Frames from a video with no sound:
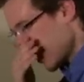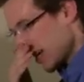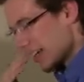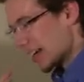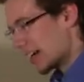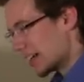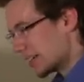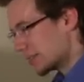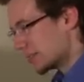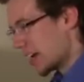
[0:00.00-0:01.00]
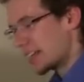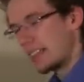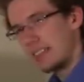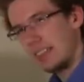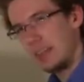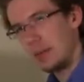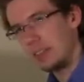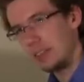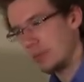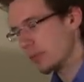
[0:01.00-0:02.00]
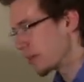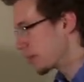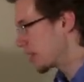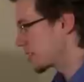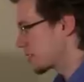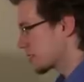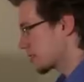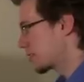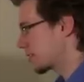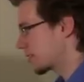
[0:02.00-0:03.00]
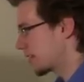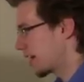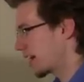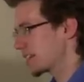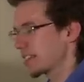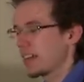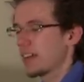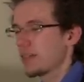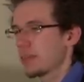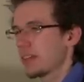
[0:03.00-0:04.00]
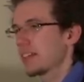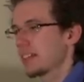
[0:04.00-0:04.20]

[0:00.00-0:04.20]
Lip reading: I didn't tell you about this before because it wasn't, I guess I could have, but I didn't.